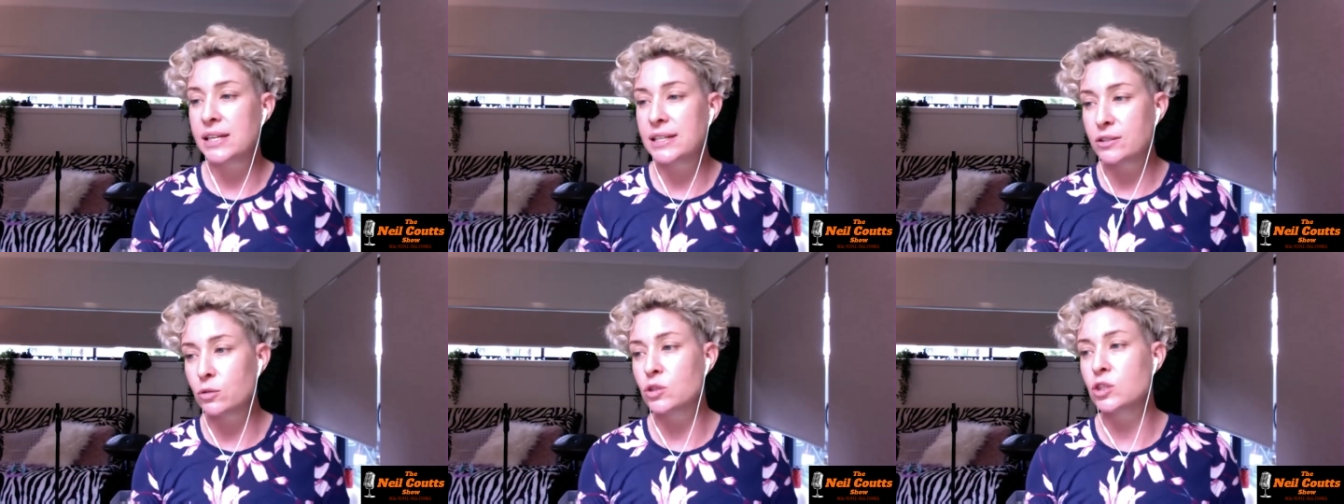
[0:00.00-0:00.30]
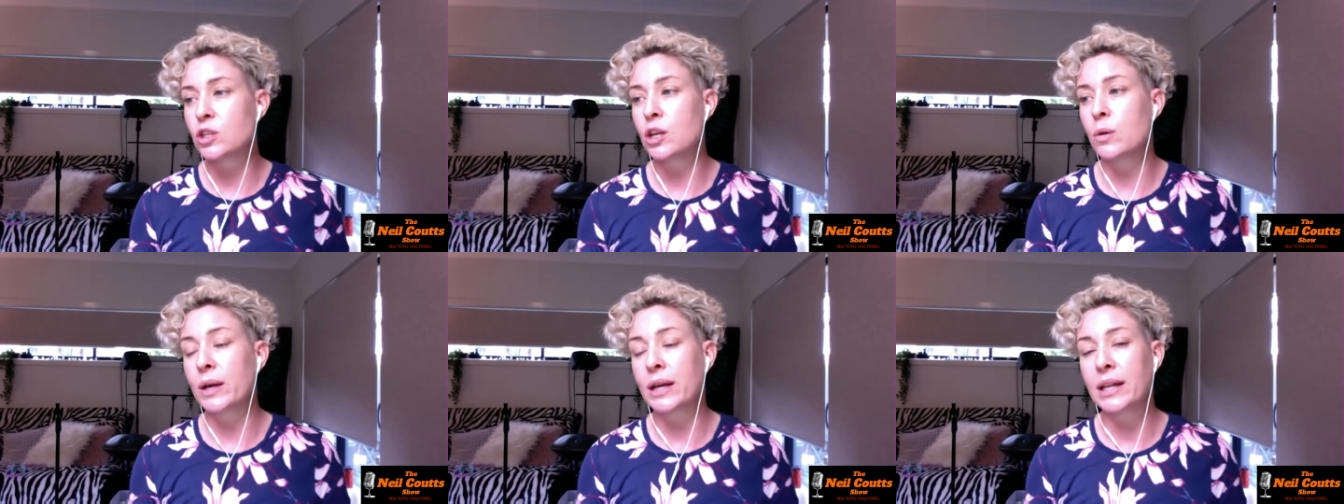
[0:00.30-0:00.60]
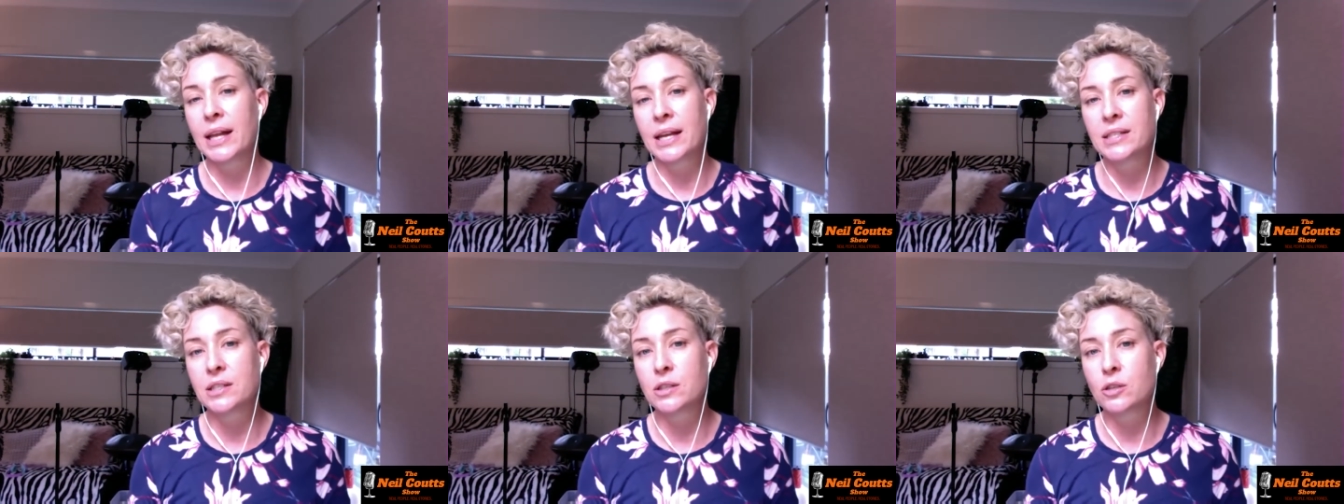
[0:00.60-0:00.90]
He's also
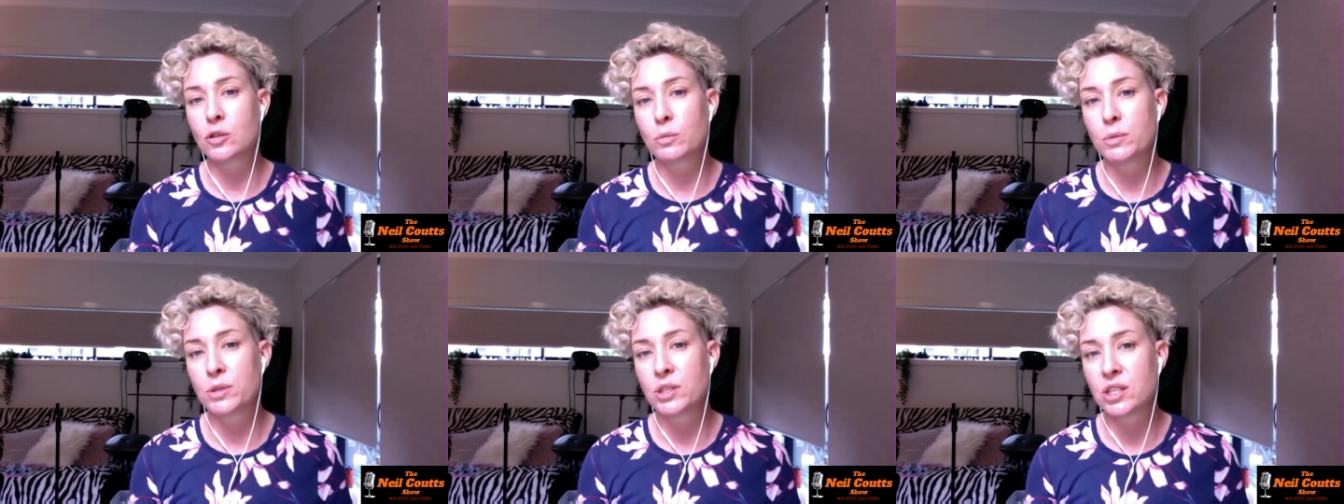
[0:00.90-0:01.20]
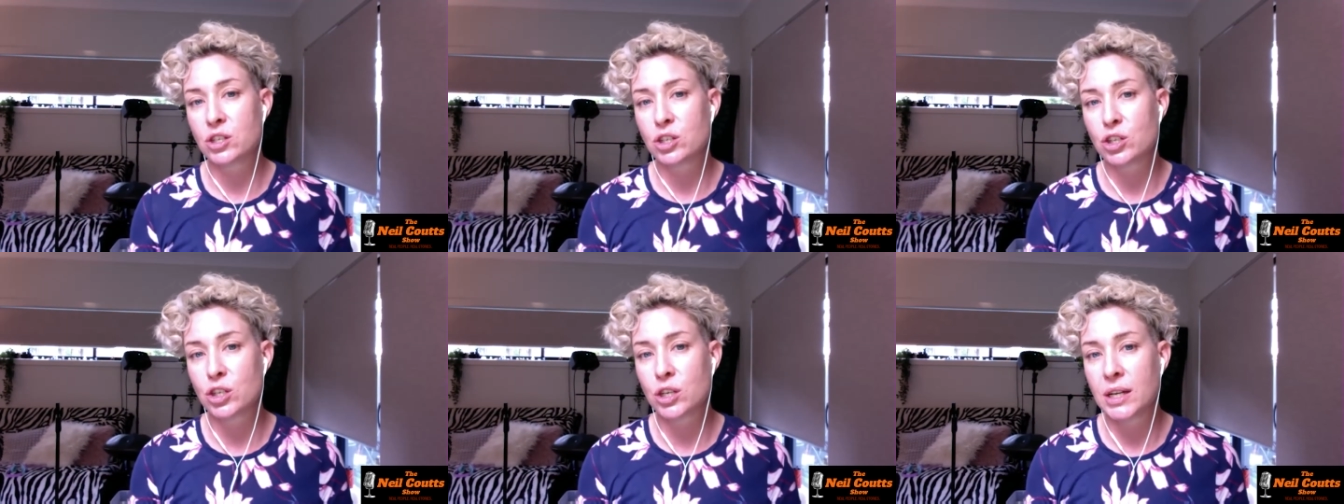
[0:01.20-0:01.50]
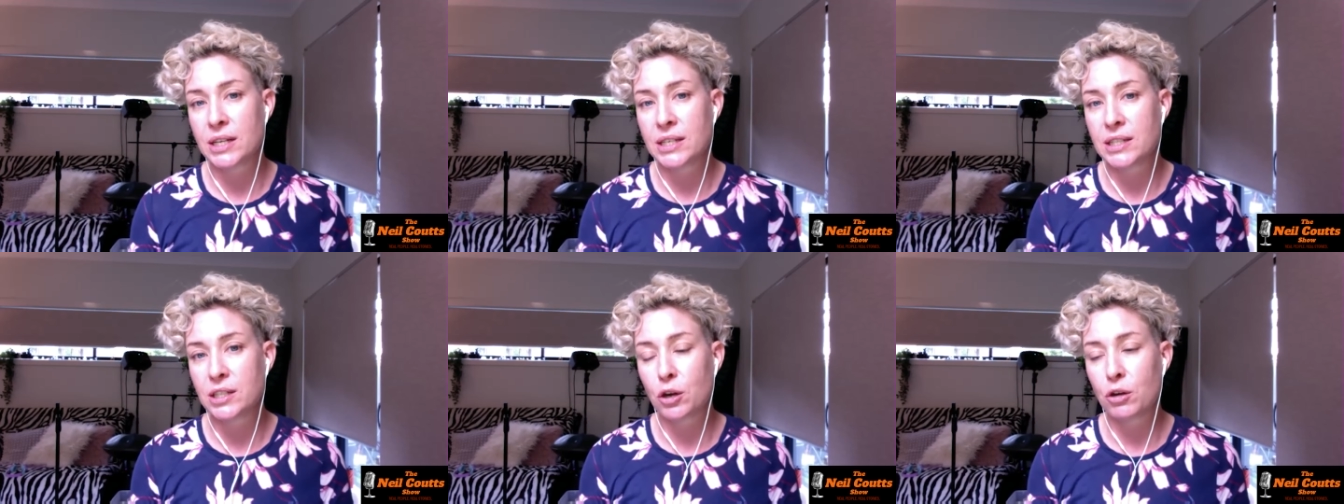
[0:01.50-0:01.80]
a classical
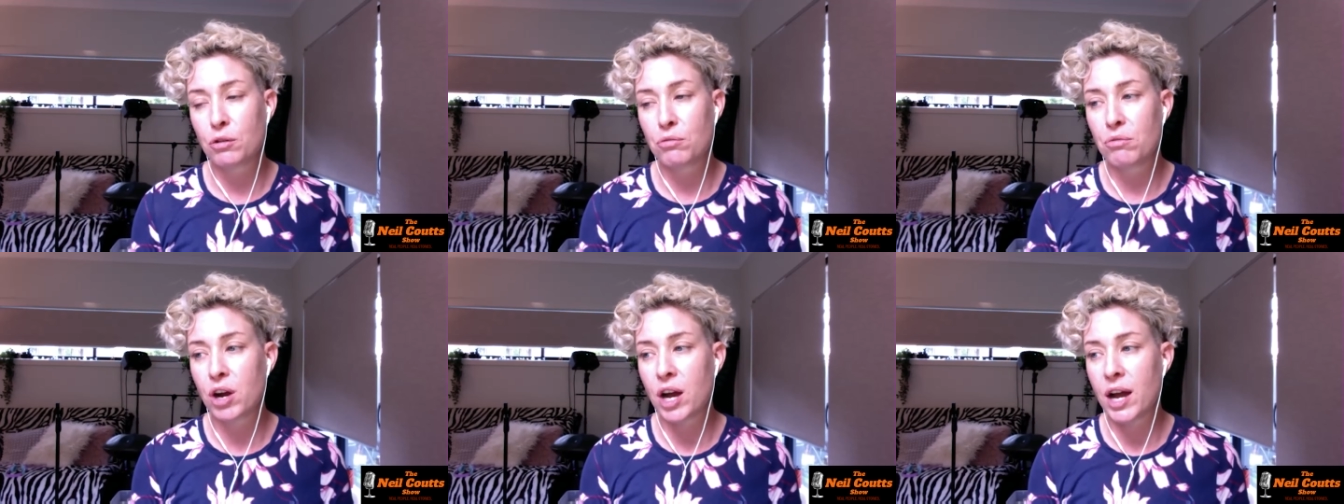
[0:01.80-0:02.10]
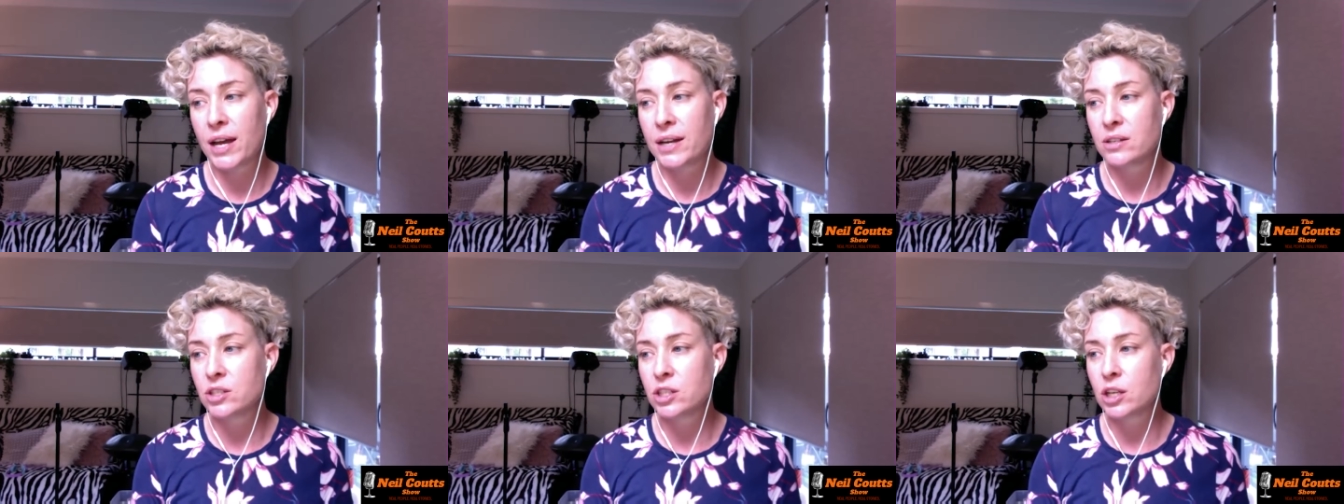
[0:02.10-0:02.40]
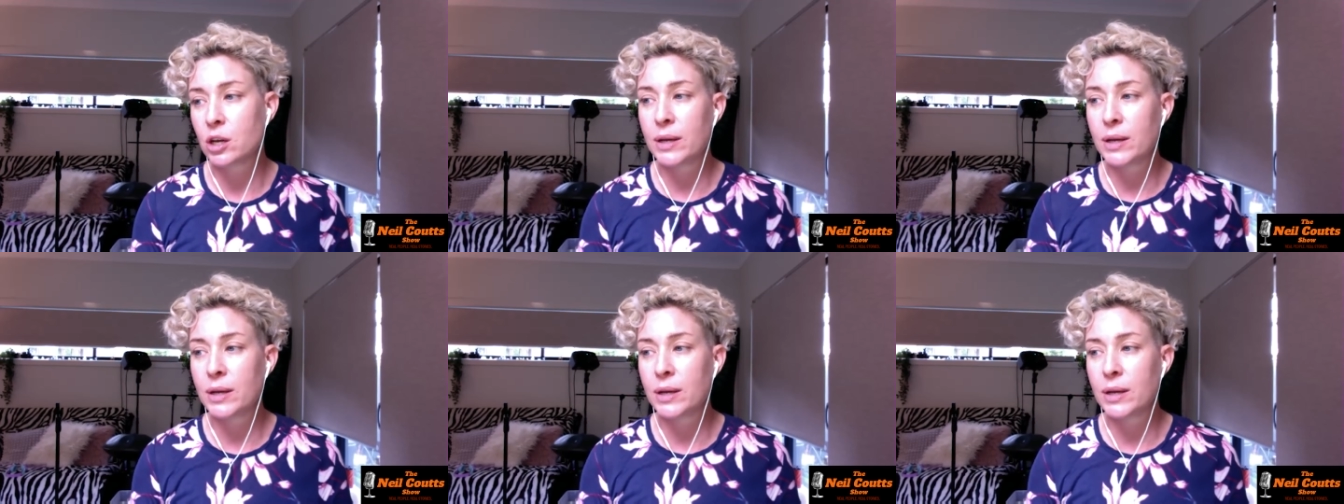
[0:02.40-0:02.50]
musician in his own right.